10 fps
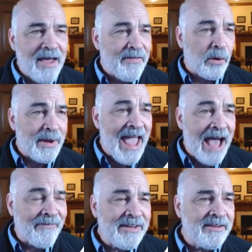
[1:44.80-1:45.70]
There we
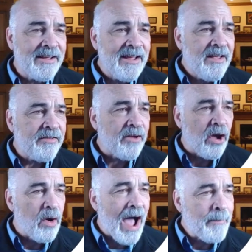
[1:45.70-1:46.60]
have it.
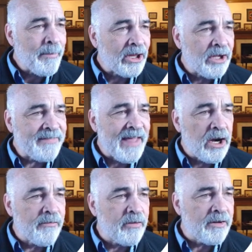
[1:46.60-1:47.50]
So I'm going to look that
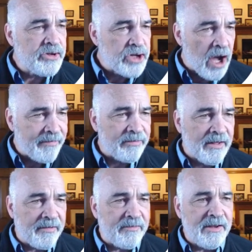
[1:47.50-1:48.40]
over. Just
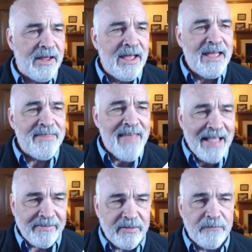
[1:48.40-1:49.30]
listed.
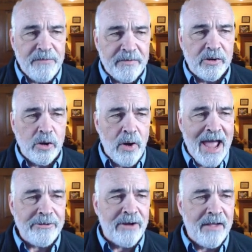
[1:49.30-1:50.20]
That's the physical
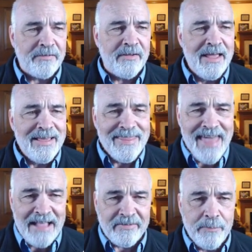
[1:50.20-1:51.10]
address.
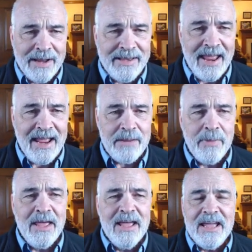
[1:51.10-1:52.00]
That's my
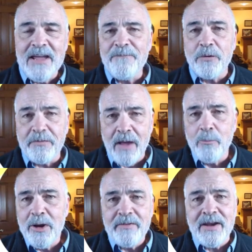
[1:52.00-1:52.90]
name. If for some
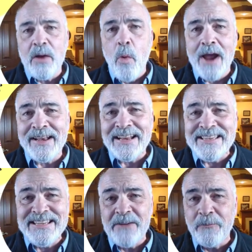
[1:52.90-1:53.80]
reason I wanted a
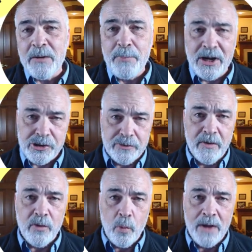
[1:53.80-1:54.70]
different picture
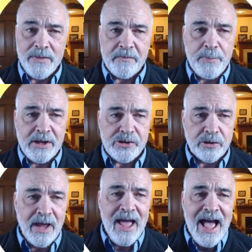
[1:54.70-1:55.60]
than the one that's
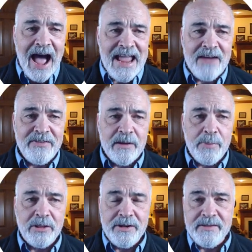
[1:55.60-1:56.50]
pictured, I have the
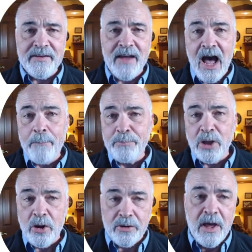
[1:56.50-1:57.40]
ability to
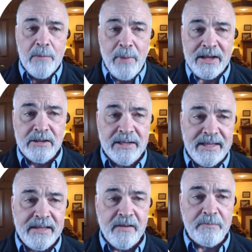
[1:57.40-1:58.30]
upload by
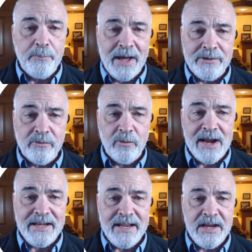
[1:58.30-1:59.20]
clicking this button
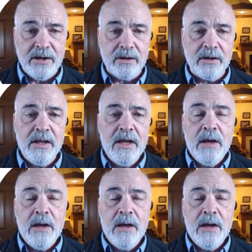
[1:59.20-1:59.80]
right here.